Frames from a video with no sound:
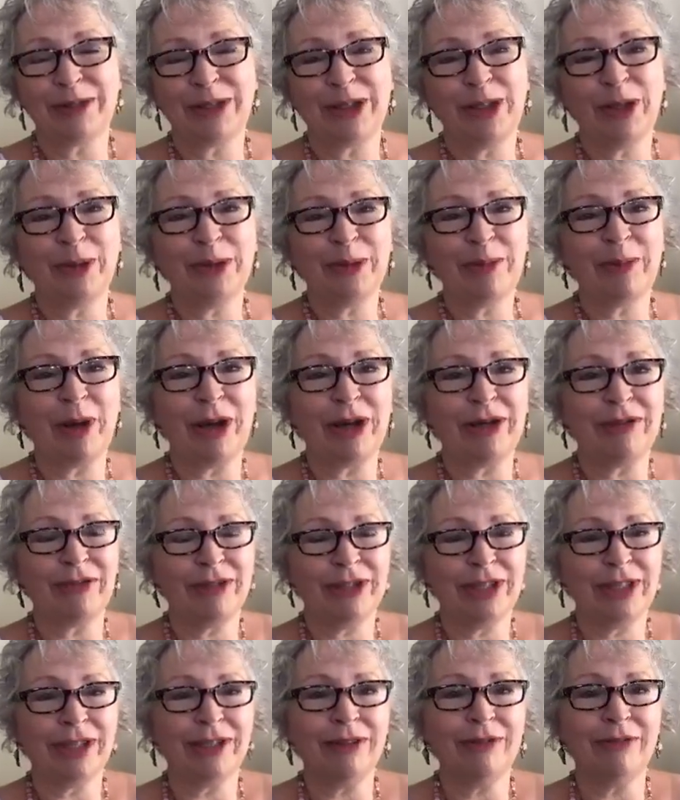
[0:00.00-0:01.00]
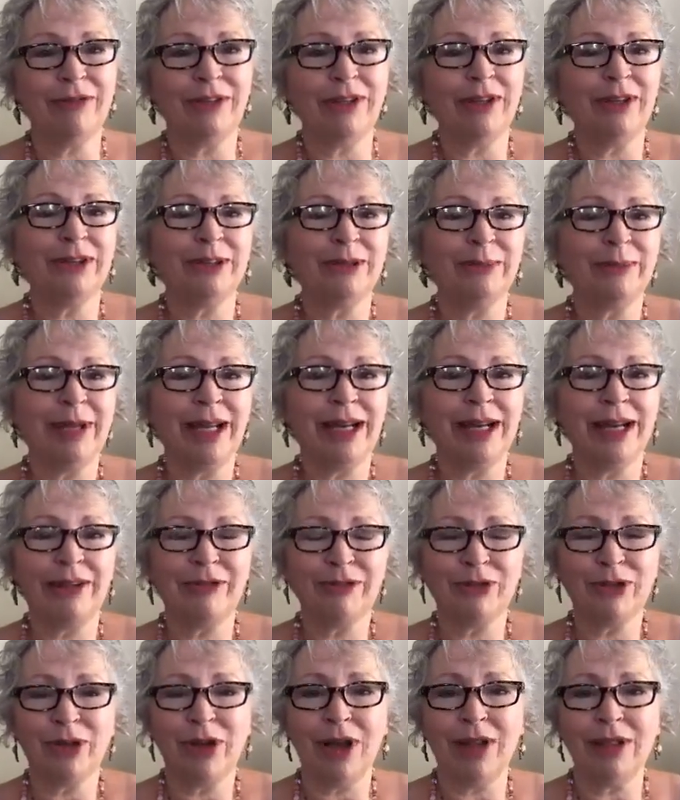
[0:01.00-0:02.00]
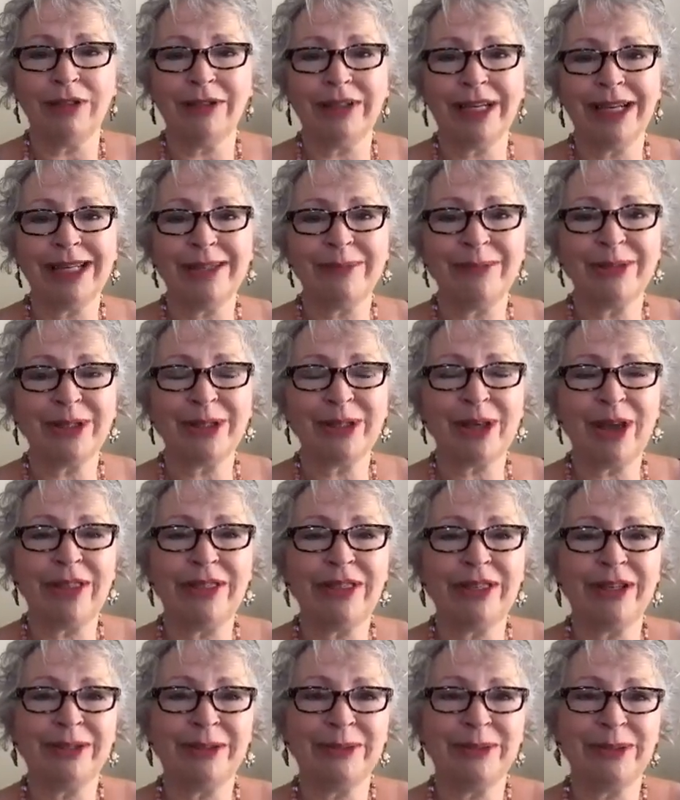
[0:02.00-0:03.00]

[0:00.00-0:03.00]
was the only part of her that could fit on her bed after all her animals got there.